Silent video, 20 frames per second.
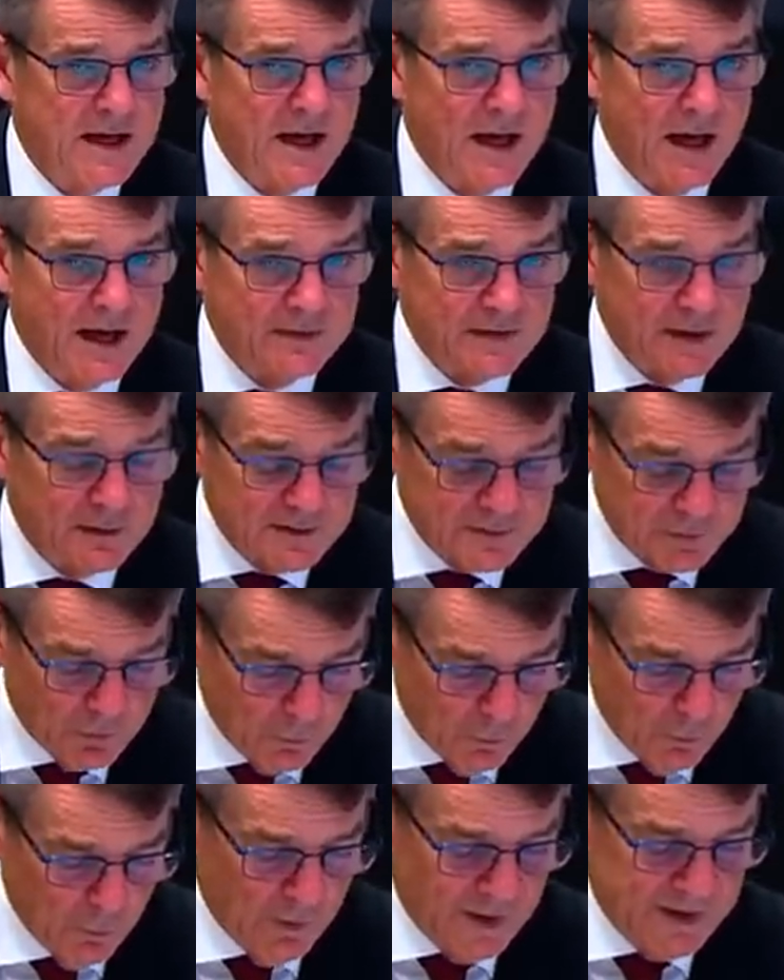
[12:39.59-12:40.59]
and there is
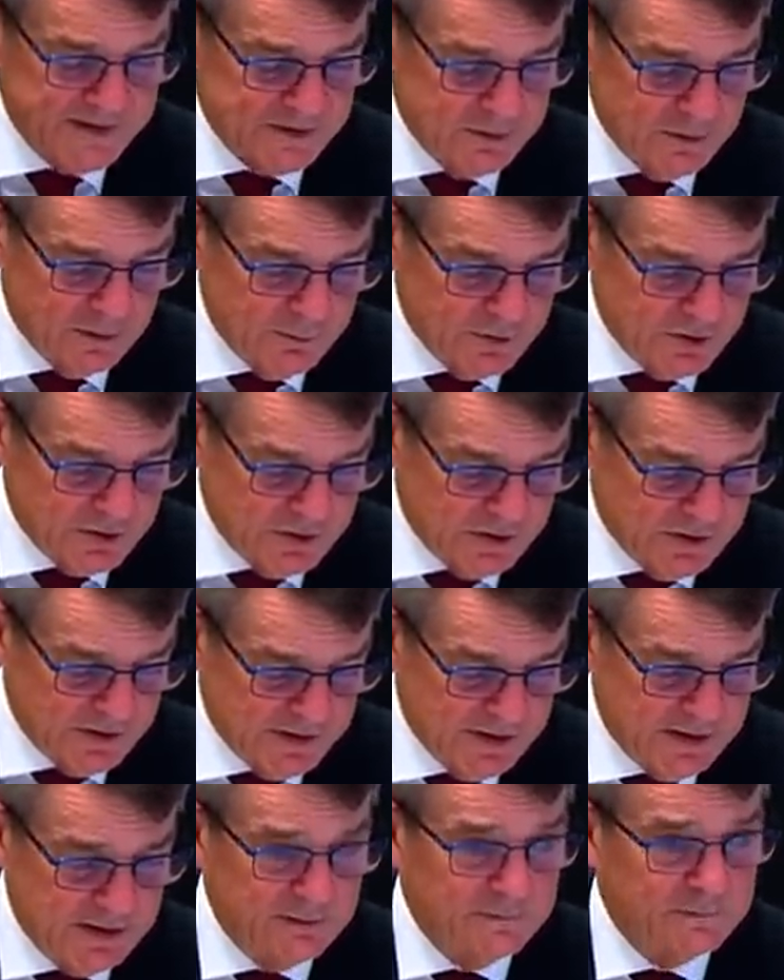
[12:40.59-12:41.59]
always an
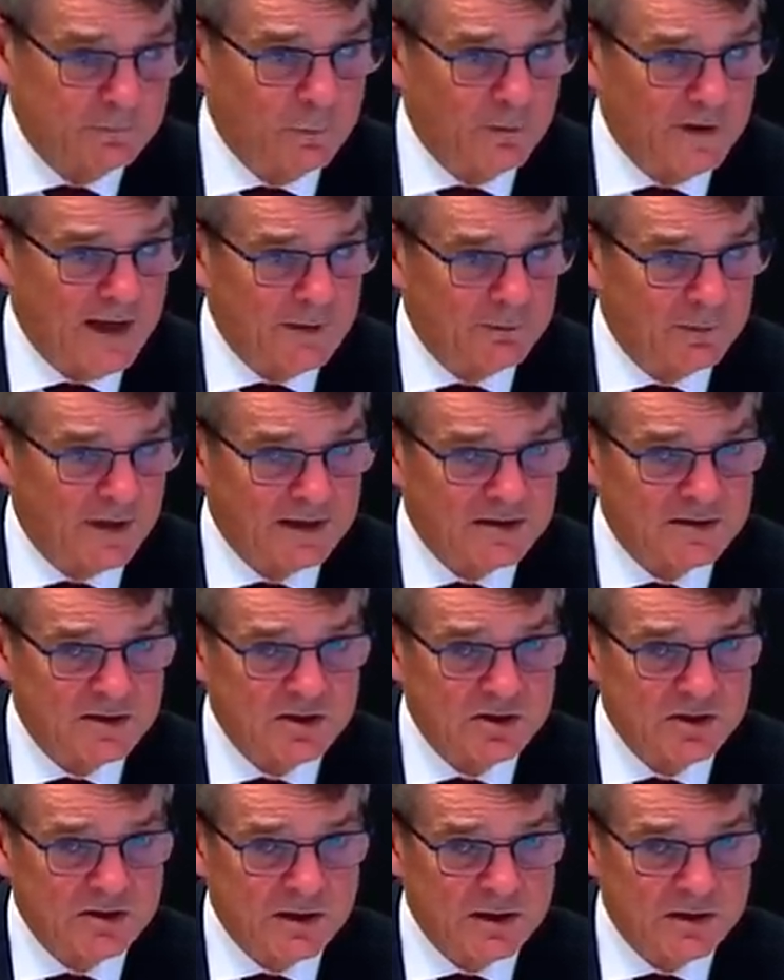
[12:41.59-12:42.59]
opportunity for that
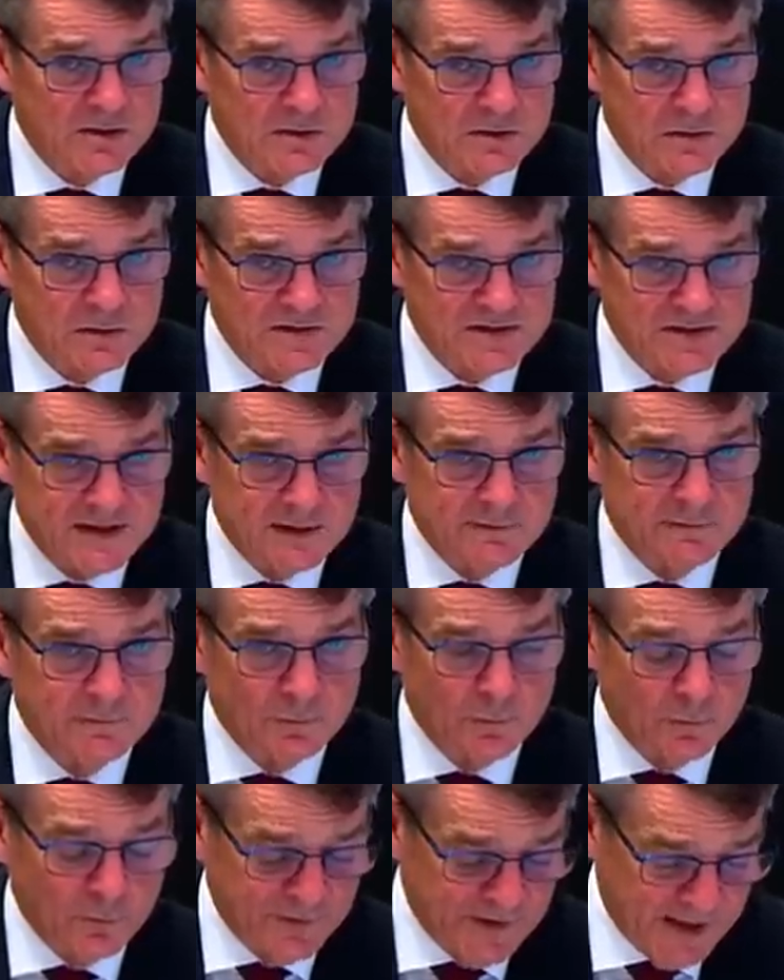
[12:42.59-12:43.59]
practitioner to set
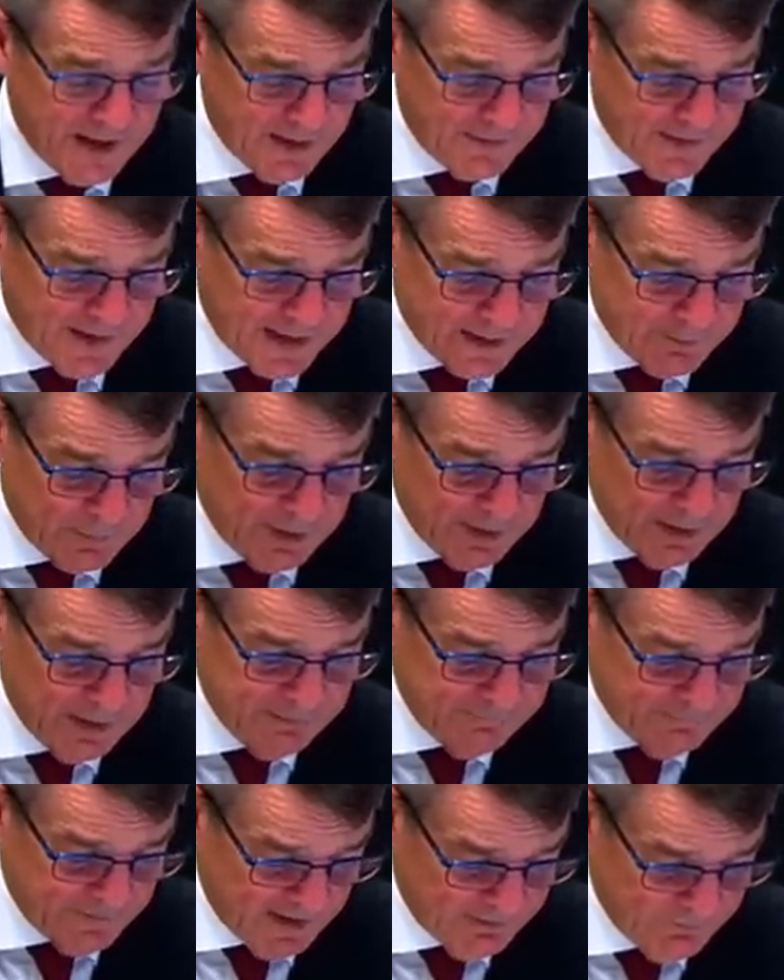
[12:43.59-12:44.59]
forth how they
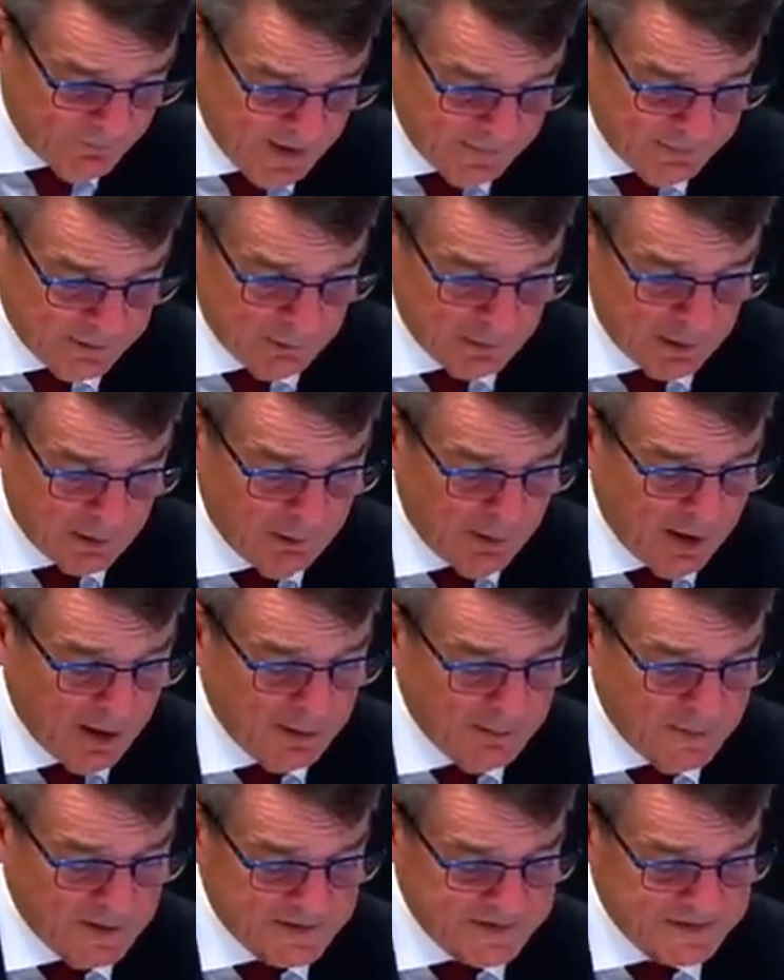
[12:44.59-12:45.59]
believe they've met the
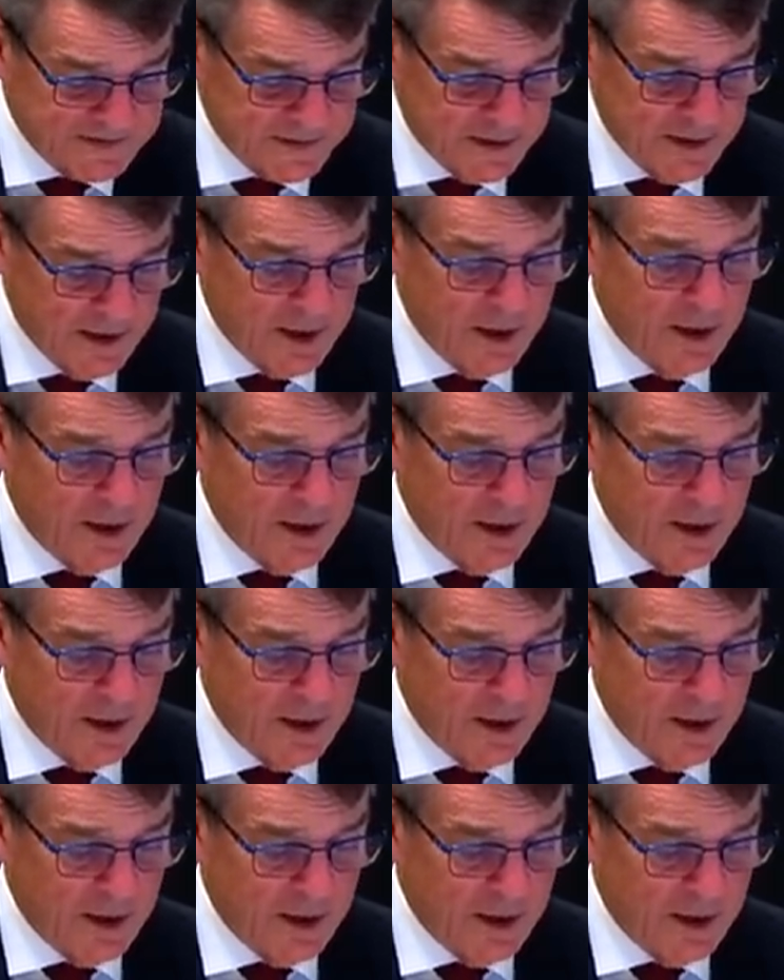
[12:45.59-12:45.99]
requirements